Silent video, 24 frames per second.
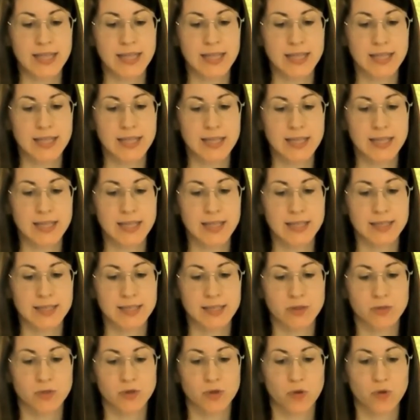In the
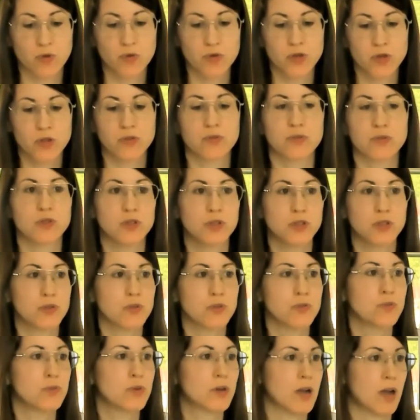second solution,
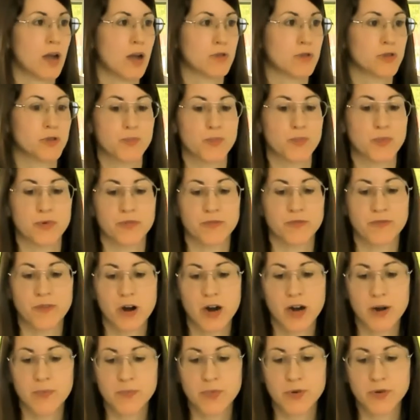2 cows per
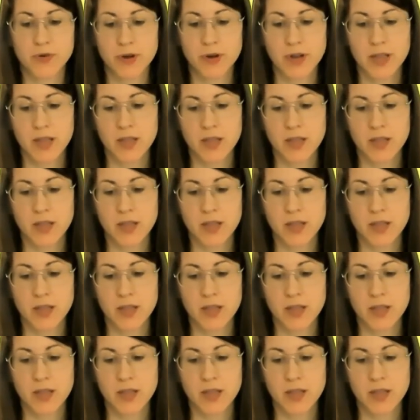farmer.